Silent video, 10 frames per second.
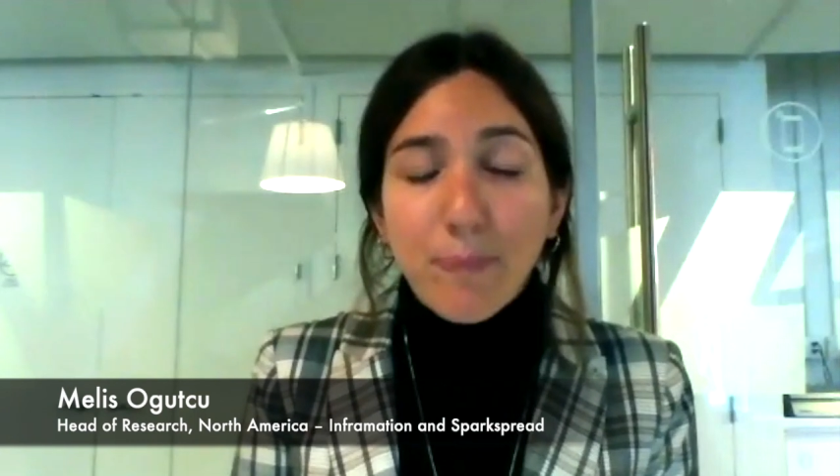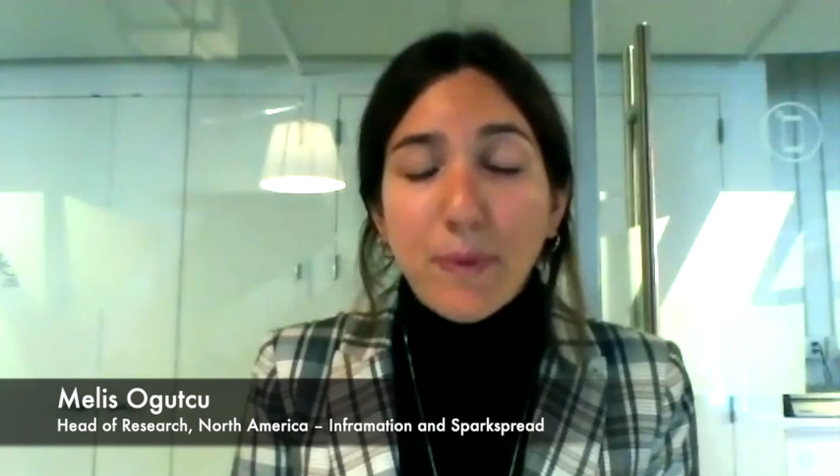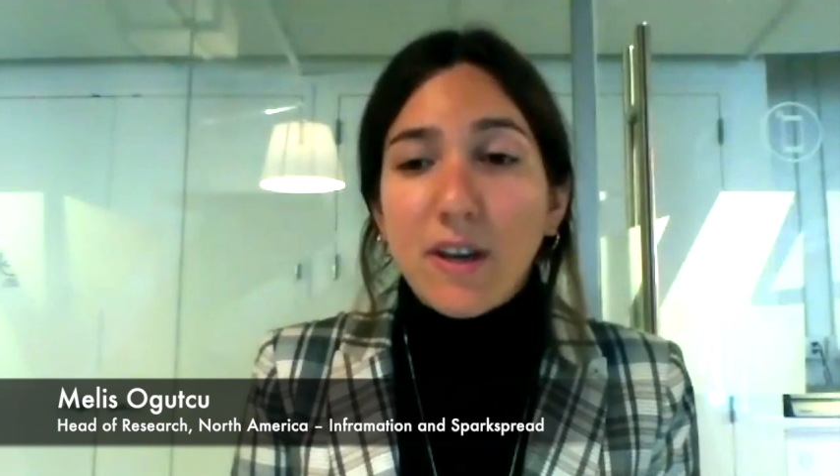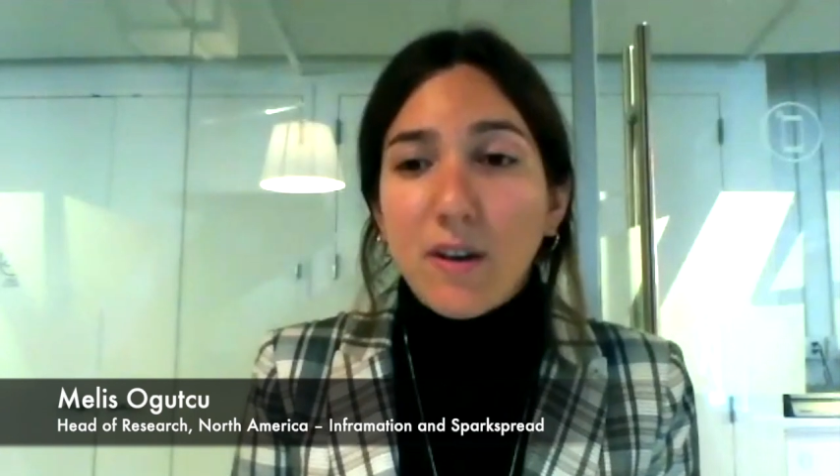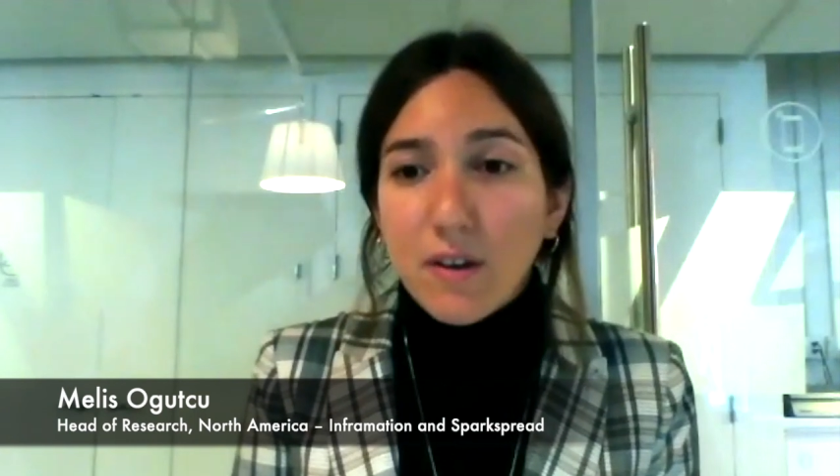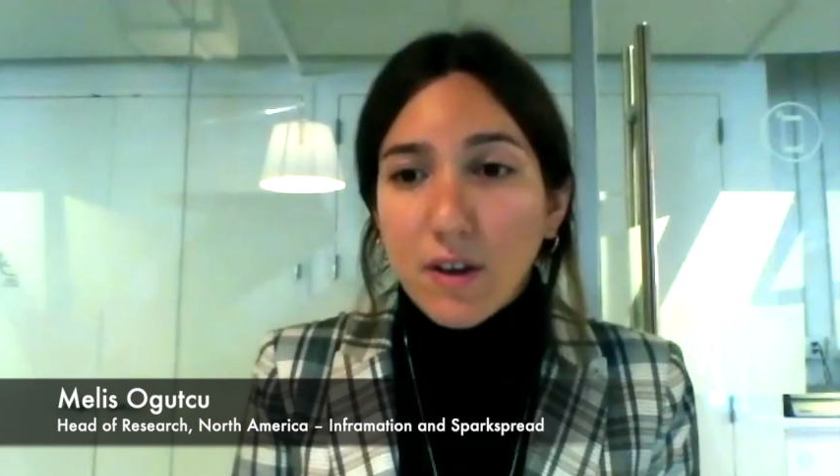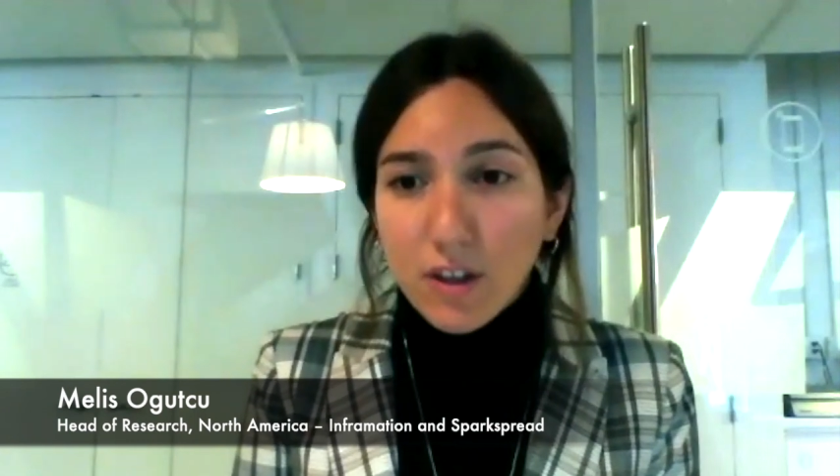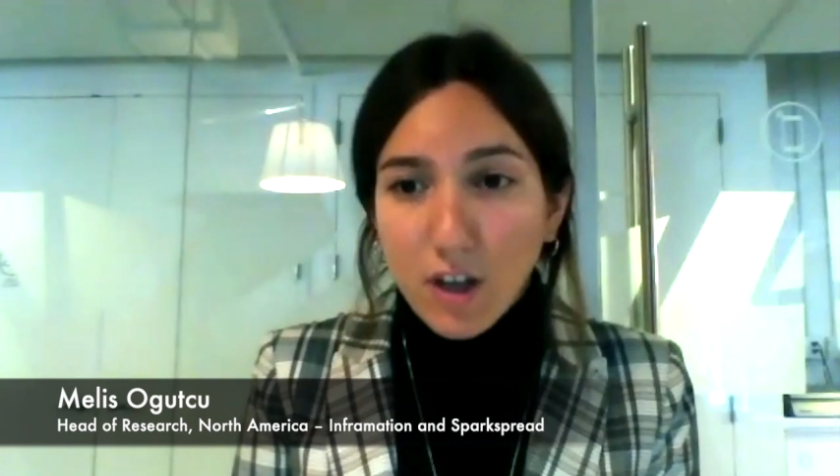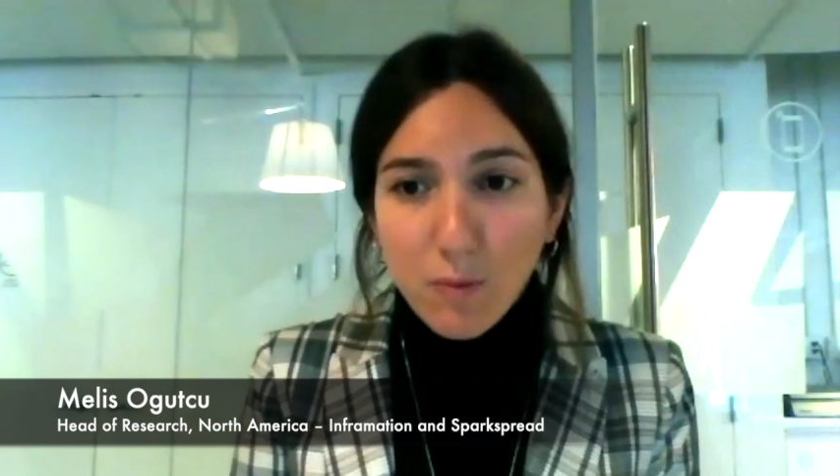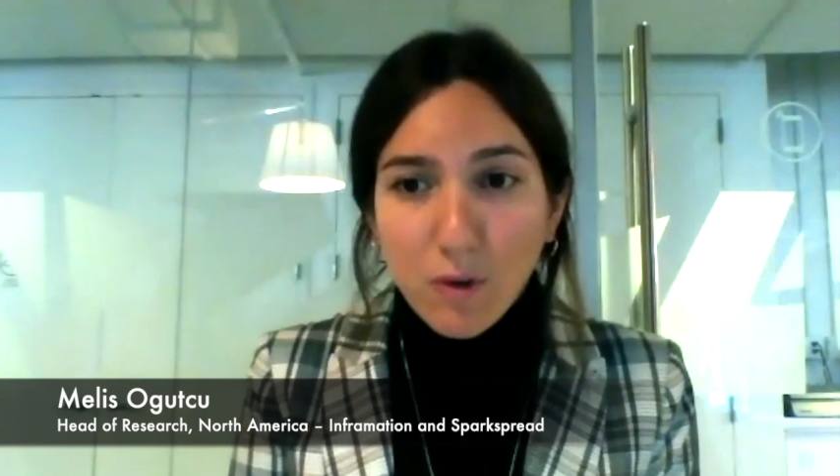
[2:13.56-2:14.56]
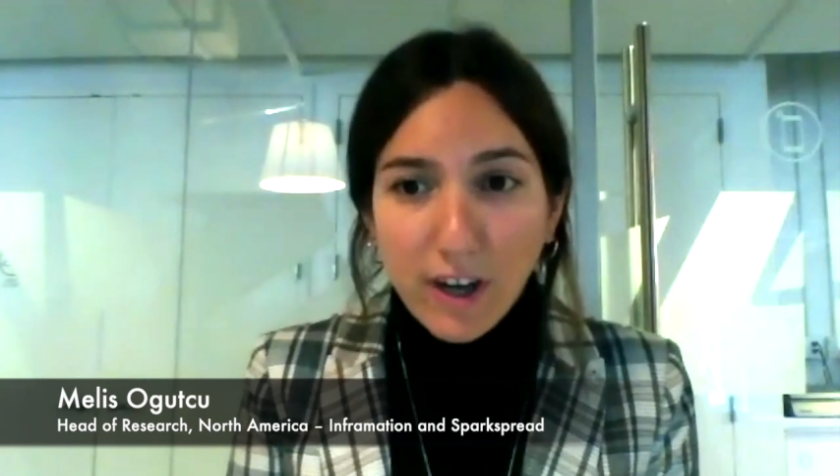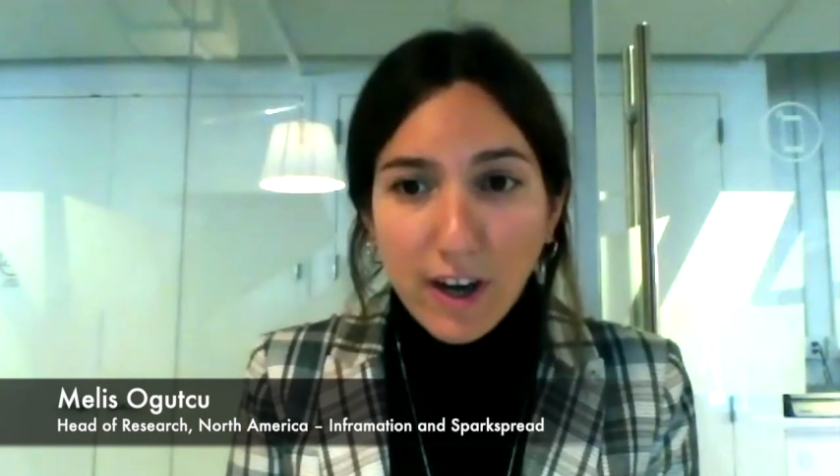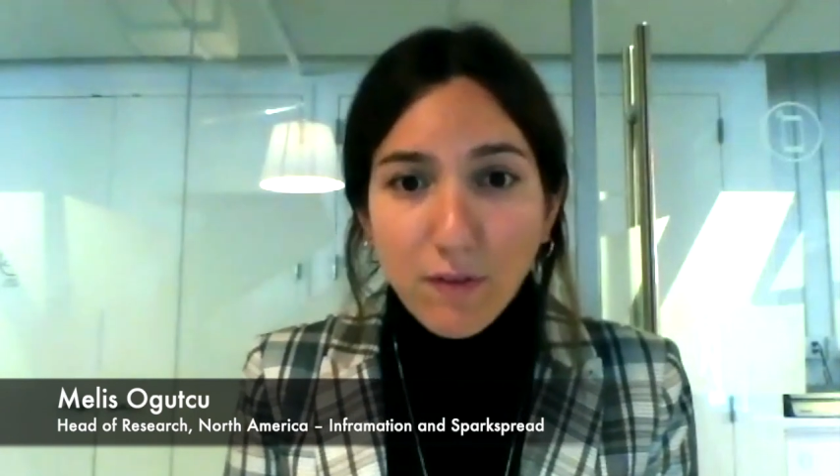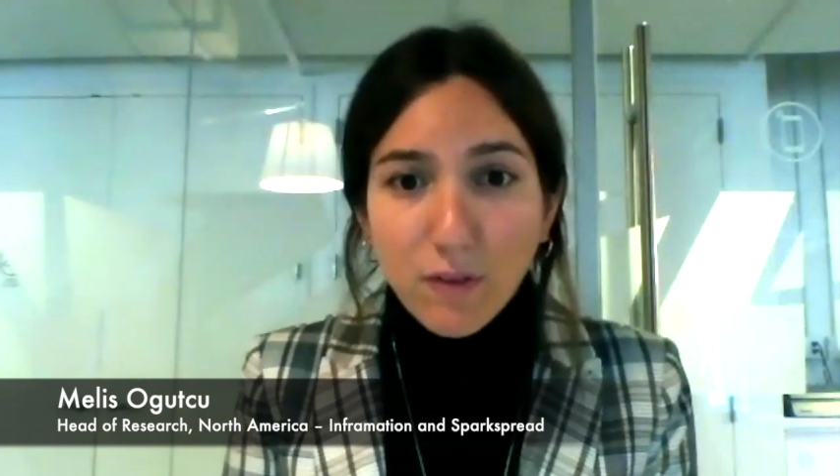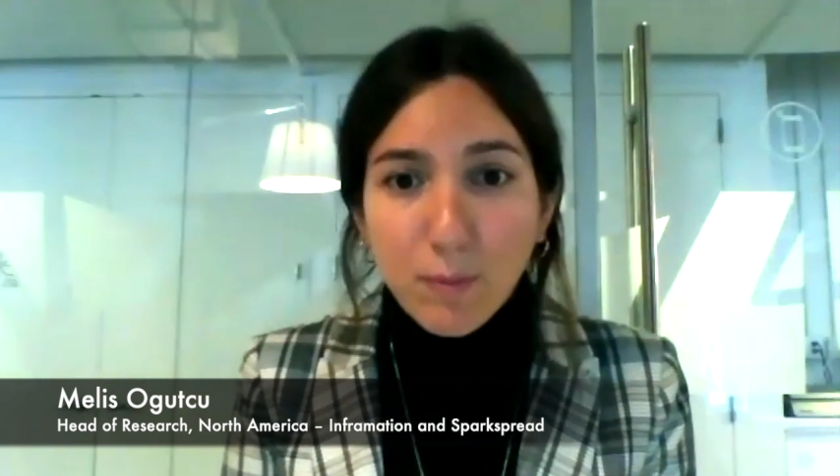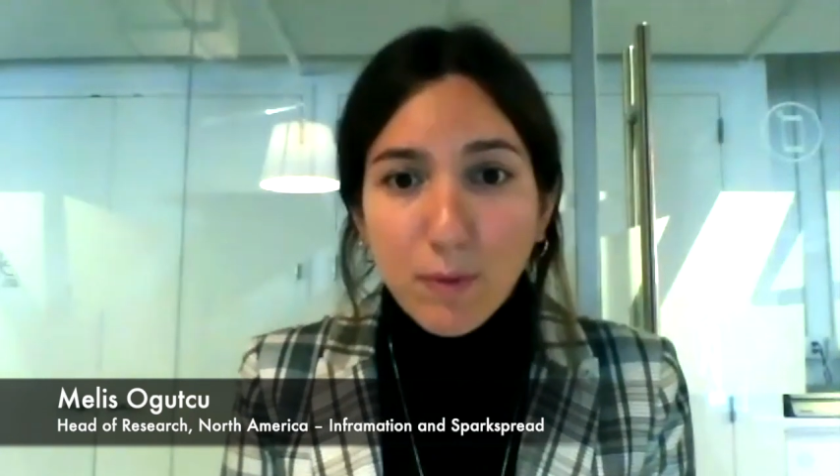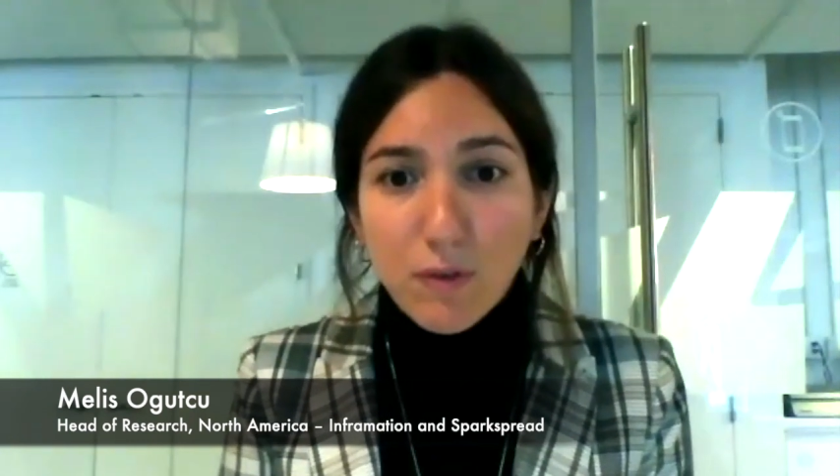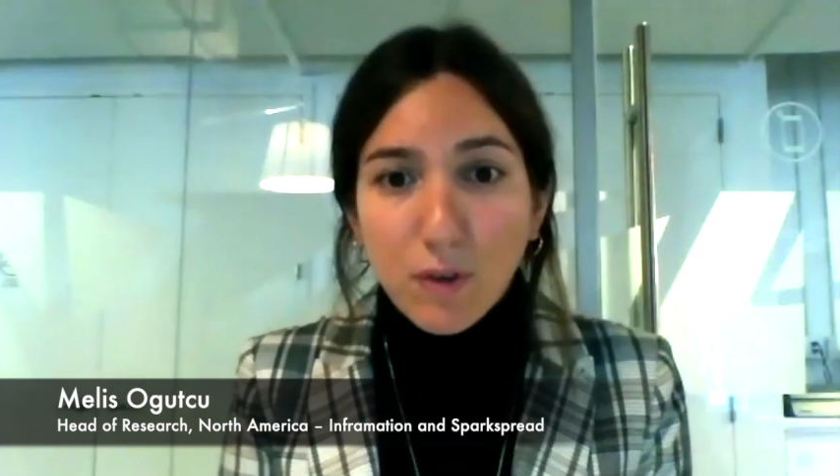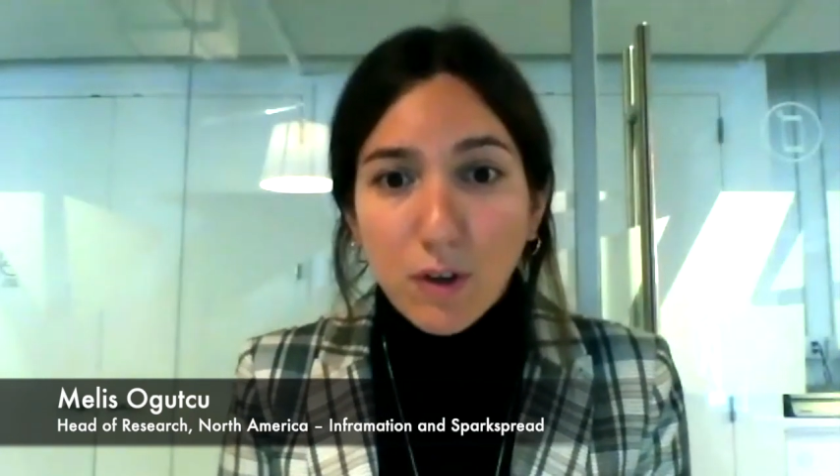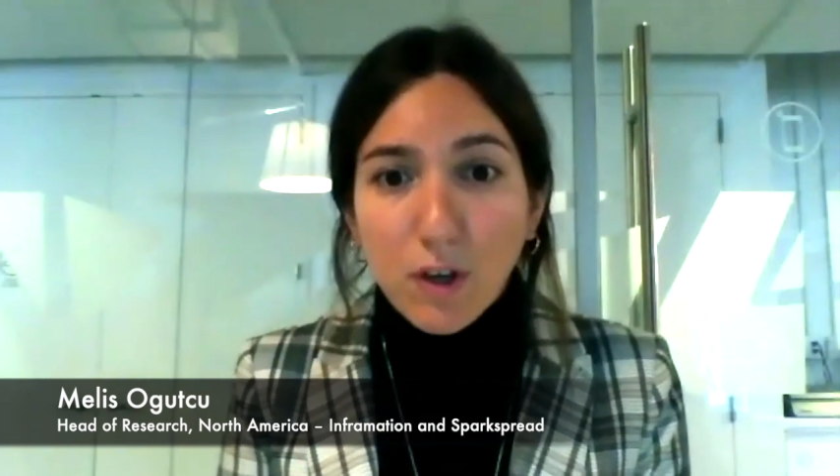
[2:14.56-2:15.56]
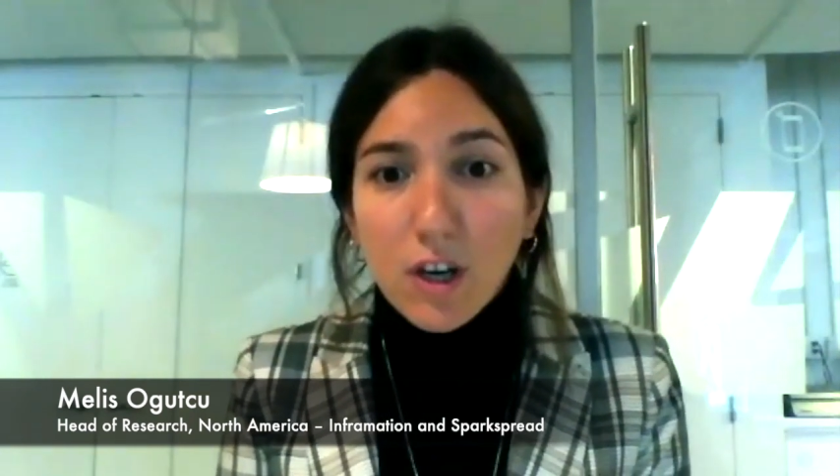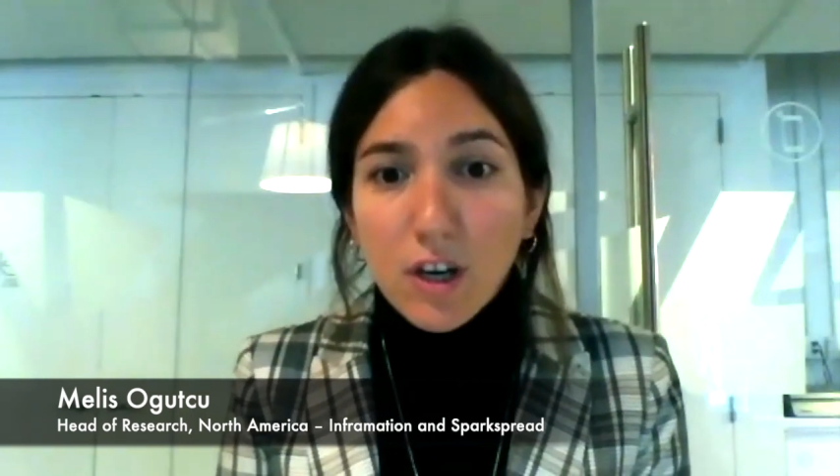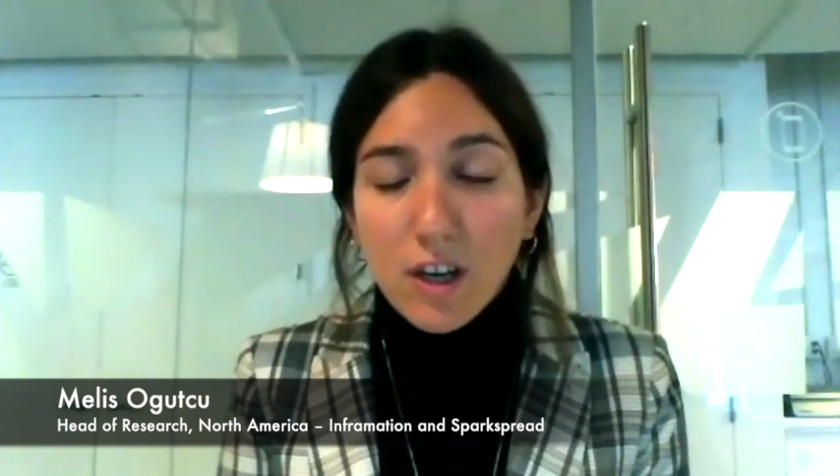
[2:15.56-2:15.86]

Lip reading: being a lot more careful before